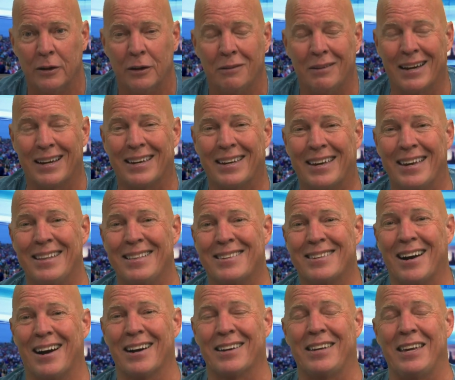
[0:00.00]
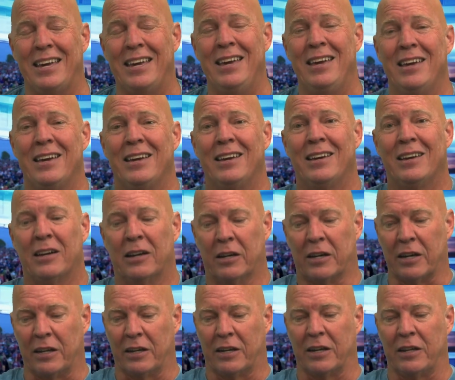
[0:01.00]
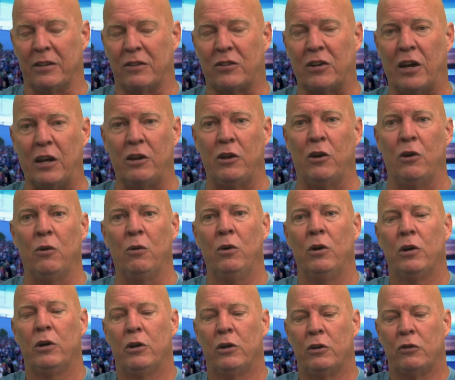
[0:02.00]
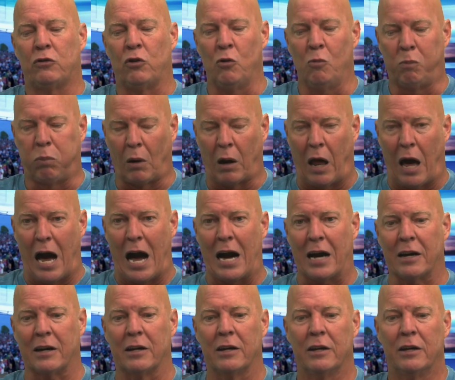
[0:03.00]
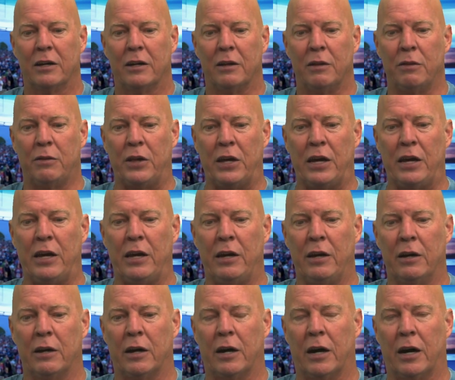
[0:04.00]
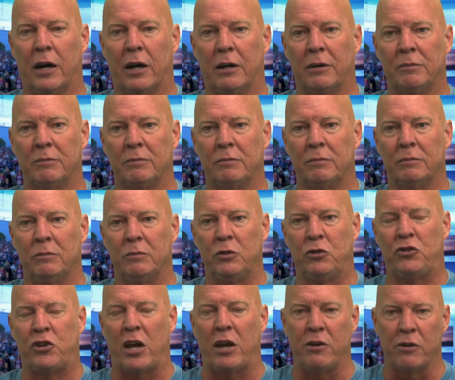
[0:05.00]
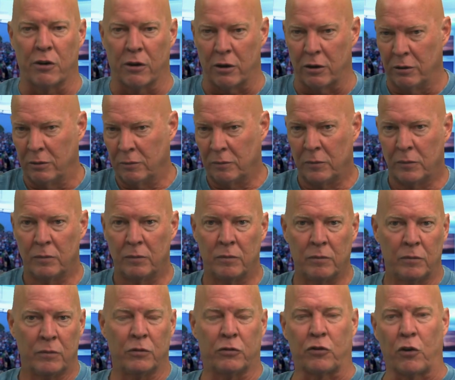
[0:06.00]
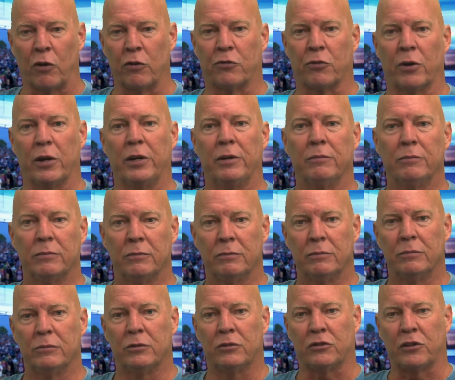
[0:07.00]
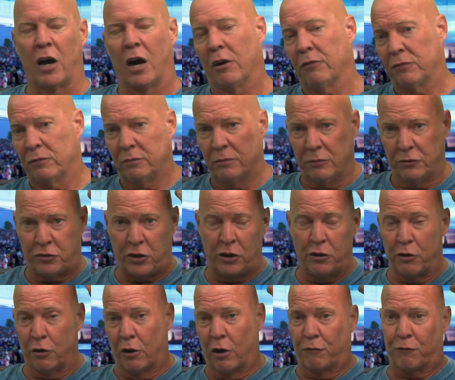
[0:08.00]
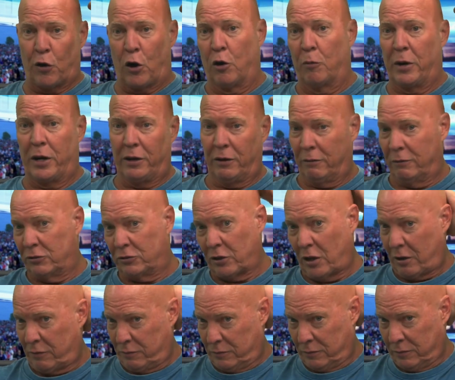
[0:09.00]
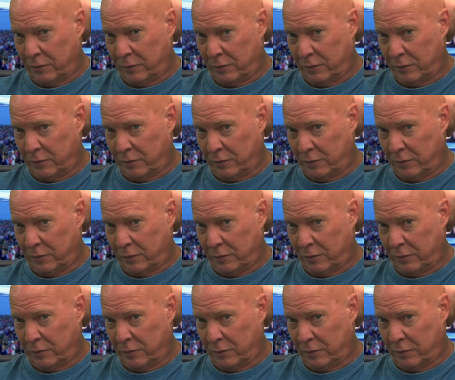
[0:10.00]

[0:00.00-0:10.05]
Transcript: The Kentucky can continue to block the uh, gender surgery stuff, gender affirming stuff.